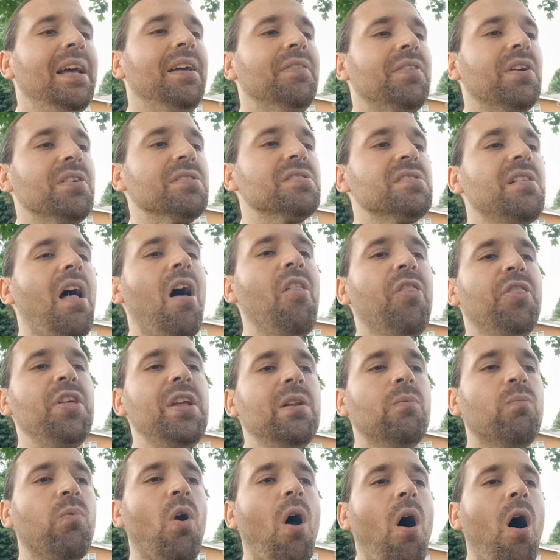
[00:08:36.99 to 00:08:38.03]
There's
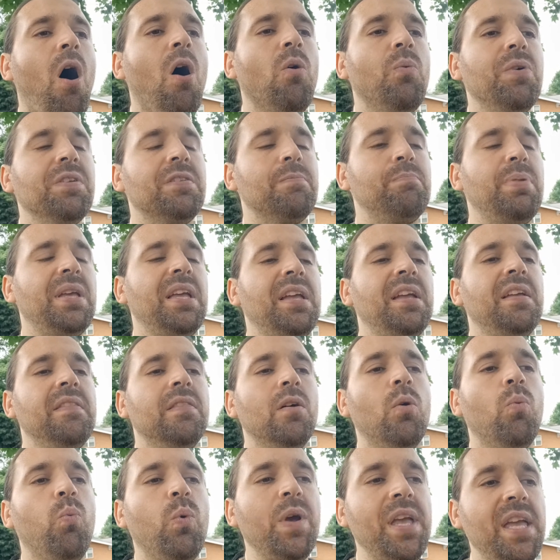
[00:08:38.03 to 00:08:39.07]
nothing wrong with being
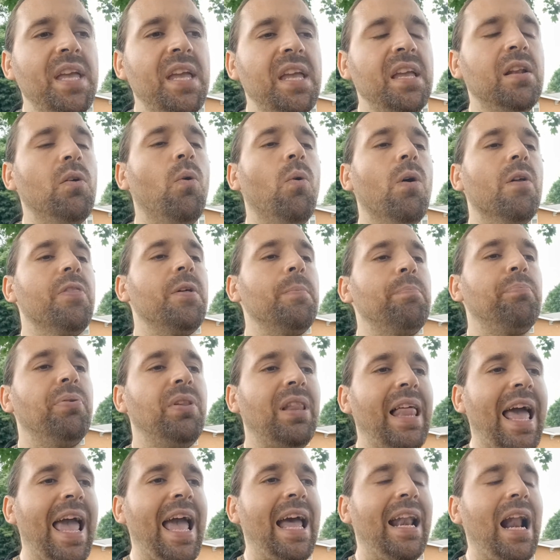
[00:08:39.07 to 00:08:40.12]
the weed or the
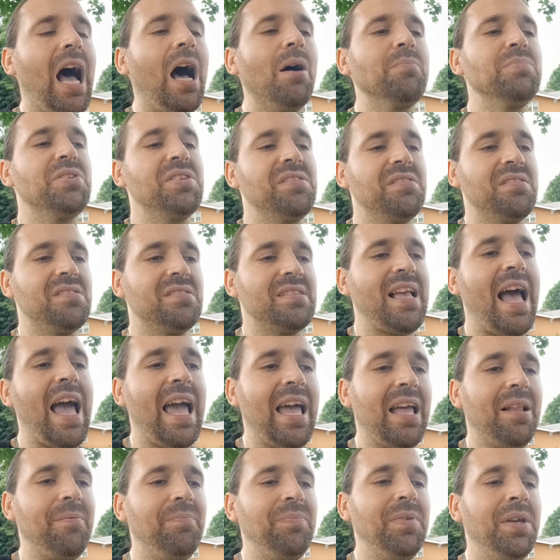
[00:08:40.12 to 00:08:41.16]
plant. I'm just
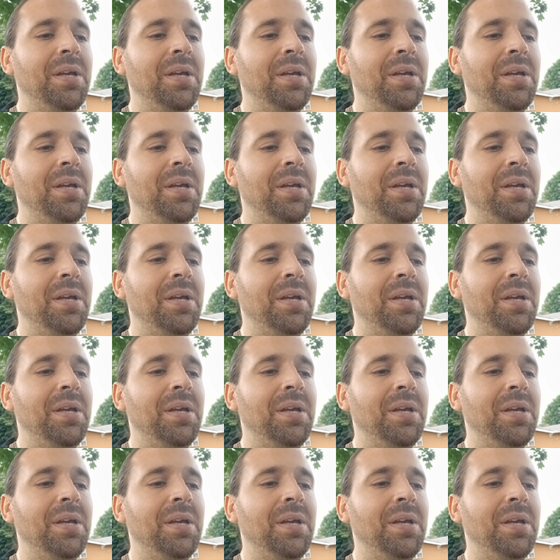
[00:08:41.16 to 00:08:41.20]
saying.